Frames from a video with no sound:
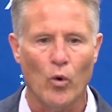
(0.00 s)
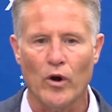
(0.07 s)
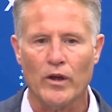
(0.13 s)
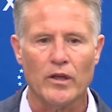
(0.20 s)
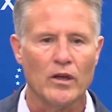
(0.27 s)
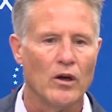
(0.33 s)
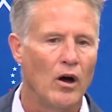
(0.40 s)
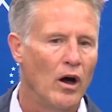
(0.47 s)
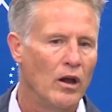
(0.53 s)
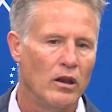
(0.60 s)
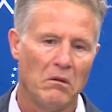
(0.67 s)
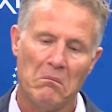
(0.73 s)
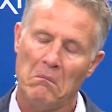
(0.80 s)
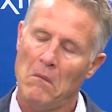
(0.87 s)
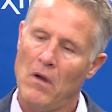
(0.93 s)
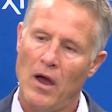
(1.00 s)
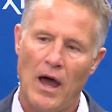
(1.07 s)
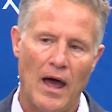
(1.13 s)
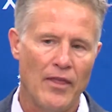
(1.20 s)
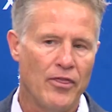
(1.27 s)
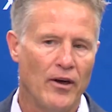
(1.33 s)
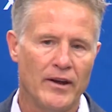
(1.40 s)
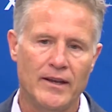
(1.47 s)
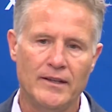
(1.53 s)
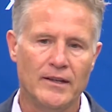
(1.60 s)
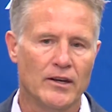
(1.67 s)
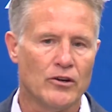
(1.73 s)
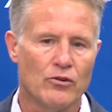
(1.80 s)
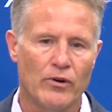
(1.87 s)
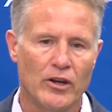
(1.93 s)
working on, I thought he
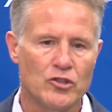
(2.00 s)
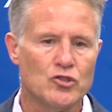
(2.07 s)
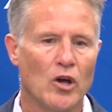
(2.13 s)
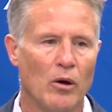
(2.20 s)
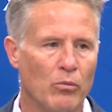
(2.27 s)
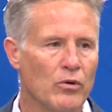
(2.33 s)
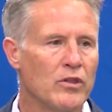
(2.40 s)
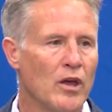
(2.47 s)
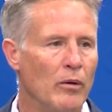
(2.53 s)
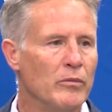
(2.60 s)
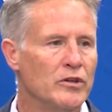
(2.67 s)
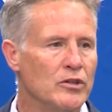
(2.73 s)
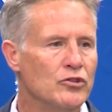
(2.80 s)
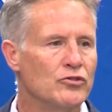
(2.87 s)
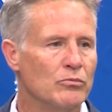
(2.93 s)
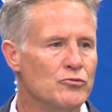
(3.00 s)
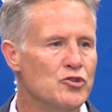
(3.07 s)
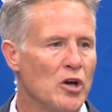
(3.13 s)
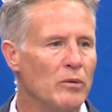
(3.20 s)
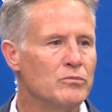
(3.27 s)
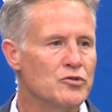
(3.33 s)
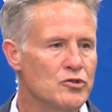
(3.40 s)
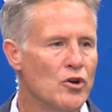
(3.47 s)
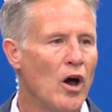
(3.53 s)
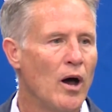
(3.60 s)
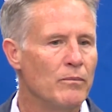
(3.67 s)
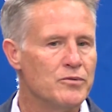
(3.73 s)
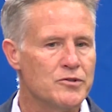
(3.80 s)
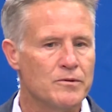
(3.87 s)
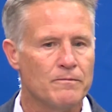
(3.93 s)
did a great job with coming to some jump
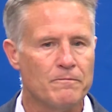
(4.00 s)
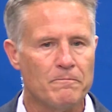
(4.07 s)
stops.